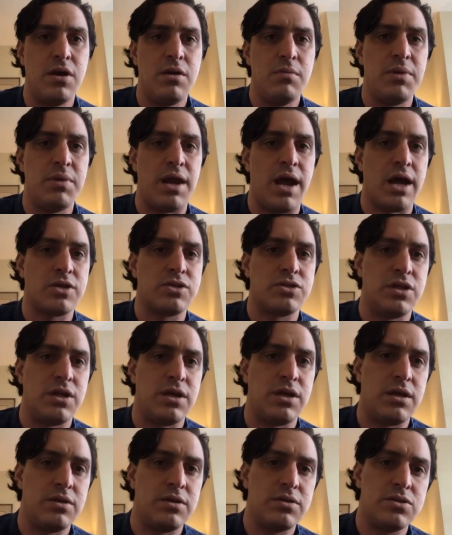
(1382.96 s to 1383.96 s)
But
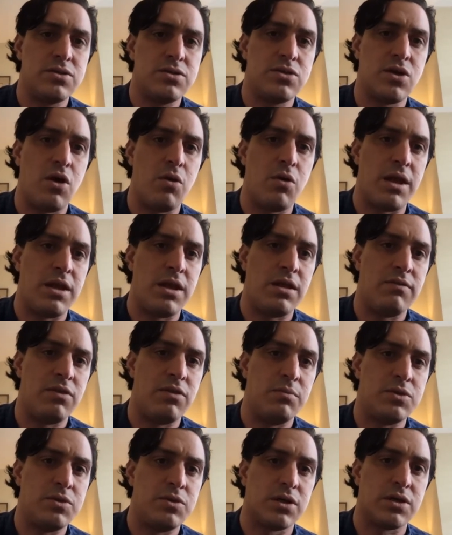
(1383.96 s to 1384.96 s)
actually, so many of
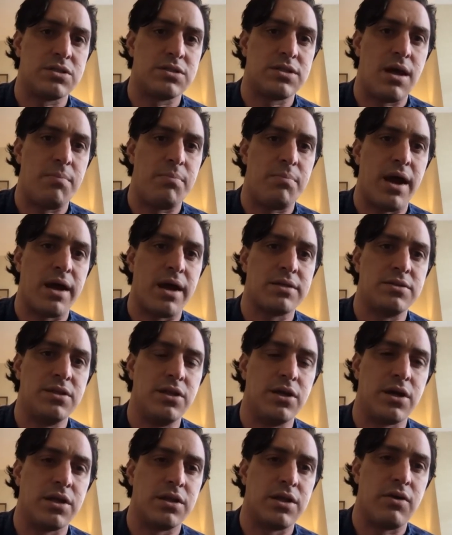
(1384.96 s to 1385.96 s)
them took a step back to
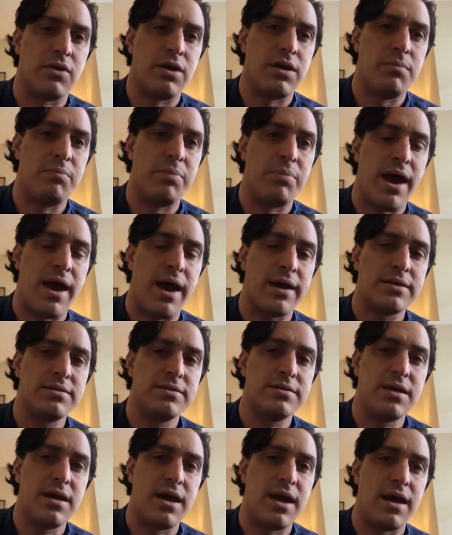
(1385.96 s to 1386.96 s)
look at their impact.
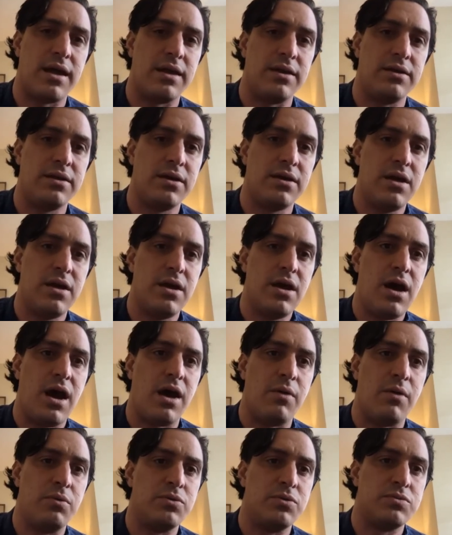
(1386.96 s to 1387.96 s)
And
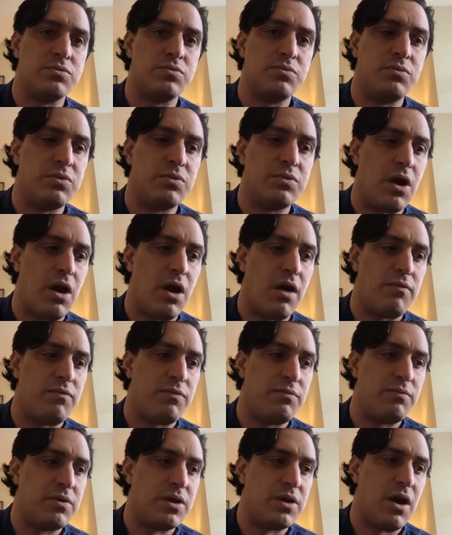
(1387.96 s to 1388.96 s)
I was, I
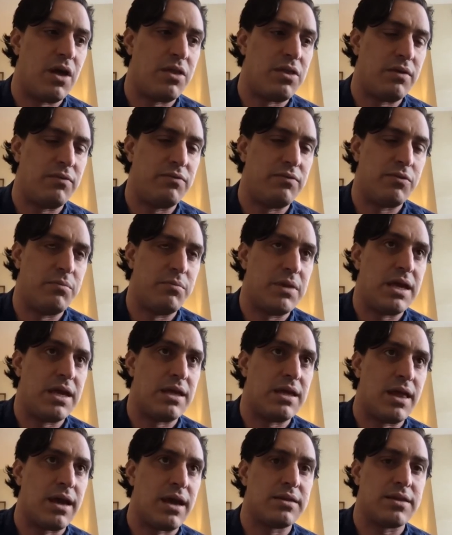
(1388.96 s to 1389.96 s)
think for me
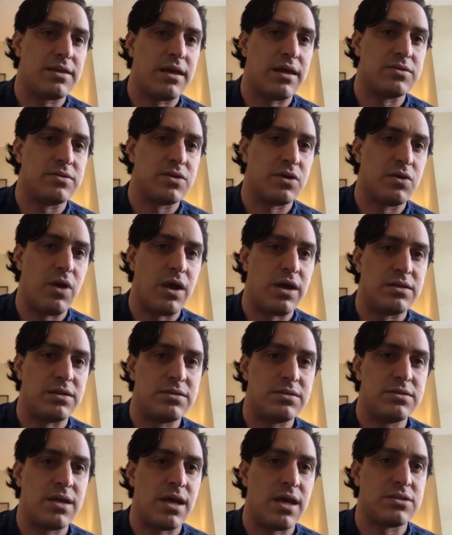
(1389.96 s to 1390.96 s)
that is a great
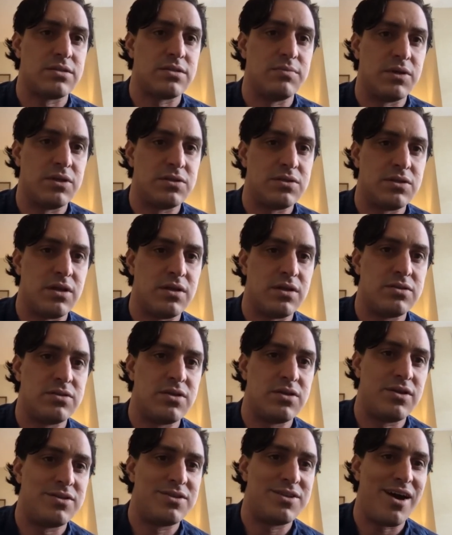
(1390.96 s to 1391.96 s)
testament to
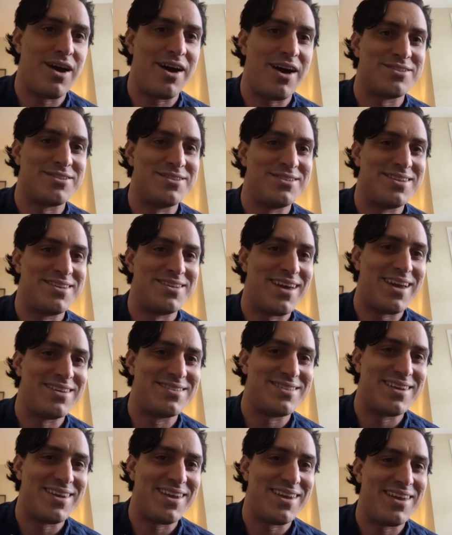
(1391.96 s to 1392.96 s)
us as
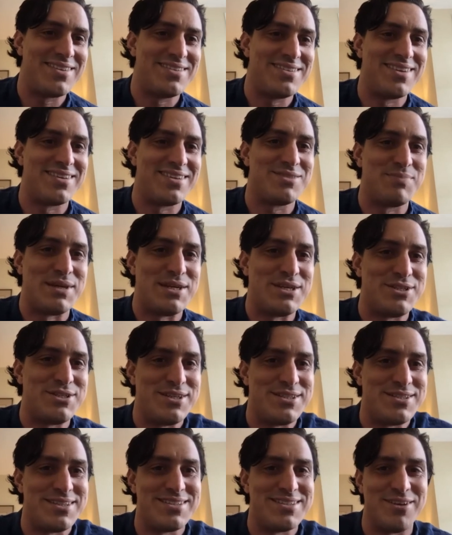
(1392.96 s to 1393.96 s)
a
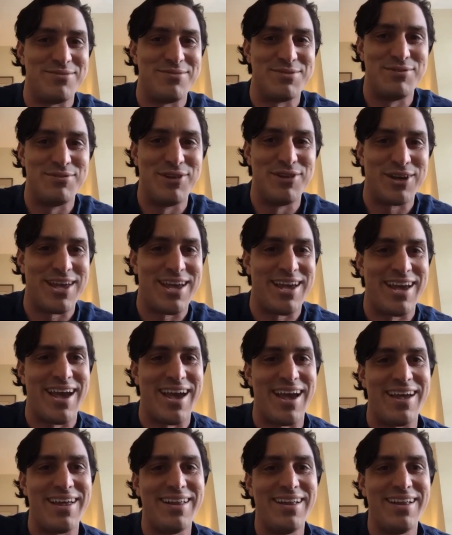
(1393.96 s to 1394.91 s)
species in terms of looking at,